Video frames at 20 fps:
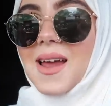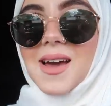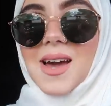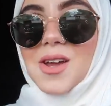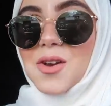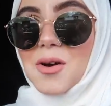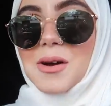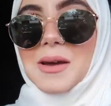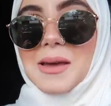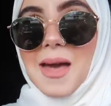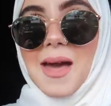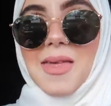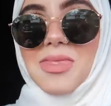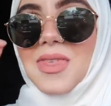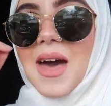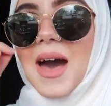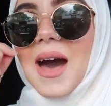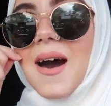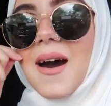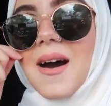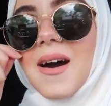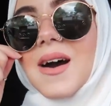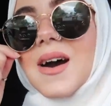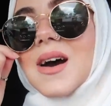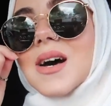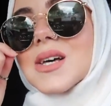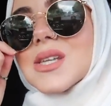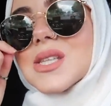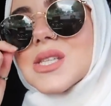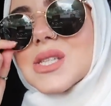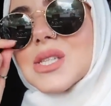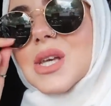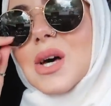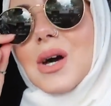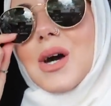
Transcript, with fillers: Like I don't get that. So